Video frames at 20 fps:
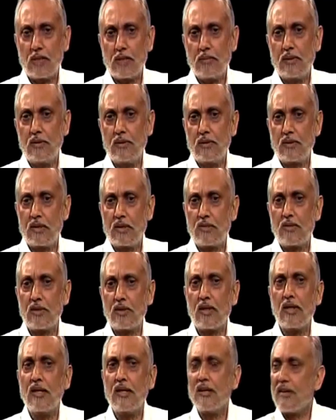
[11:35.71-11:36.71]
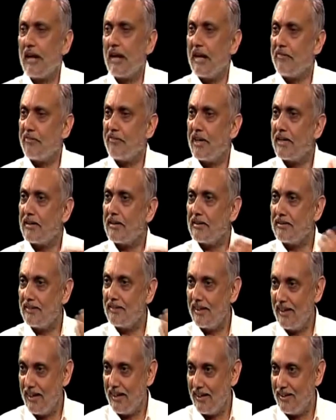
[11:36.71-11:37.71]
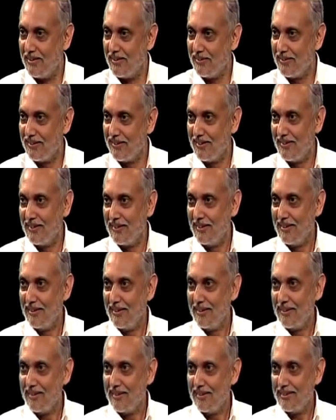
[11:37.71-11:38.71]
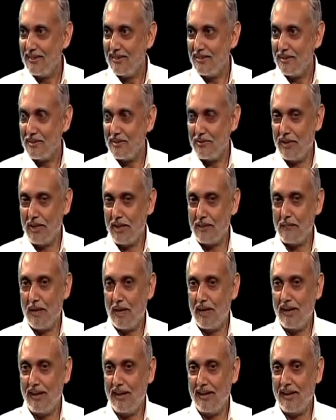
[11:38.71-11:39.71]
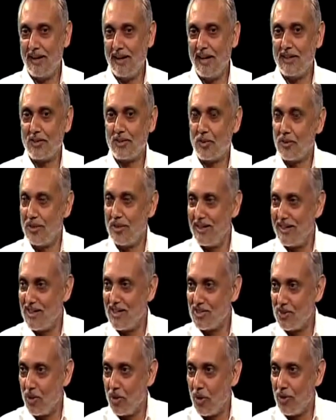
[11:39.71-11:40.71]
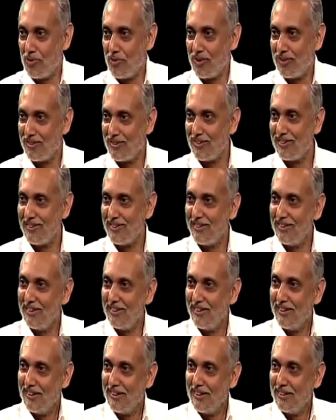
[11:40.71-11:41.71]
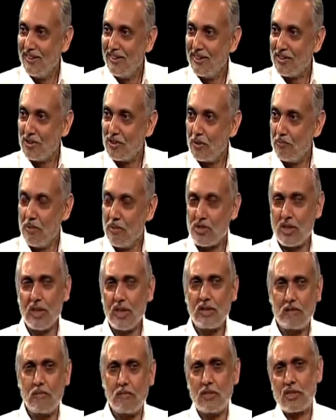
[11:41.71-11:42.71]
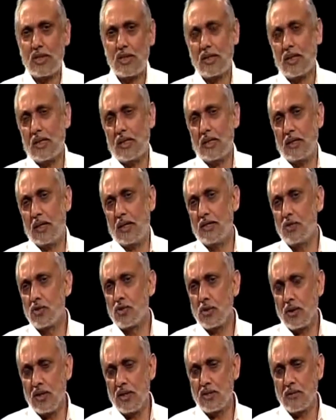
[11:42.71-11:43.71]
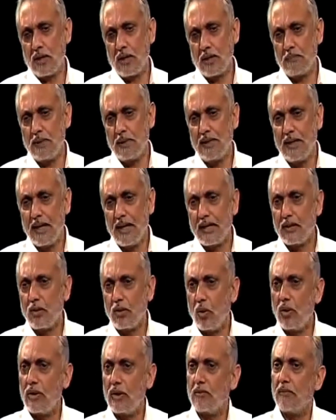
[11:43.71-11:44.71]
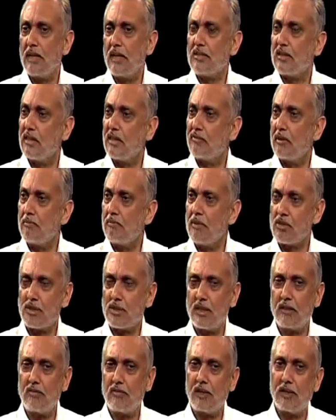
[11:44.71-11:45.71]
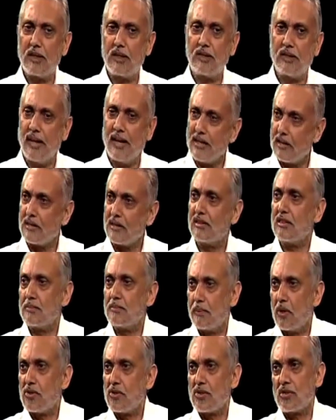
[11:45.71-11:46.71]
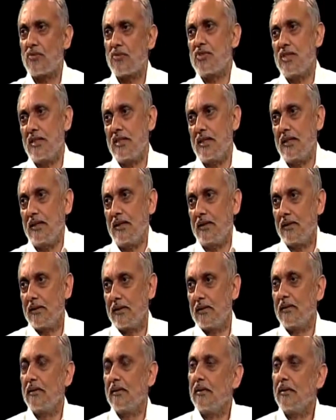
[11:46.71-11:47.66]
This is what I arrived at in the end. When my I totally dissolved. So mystic, I began calling myself a mystic when I entered this process of seeking.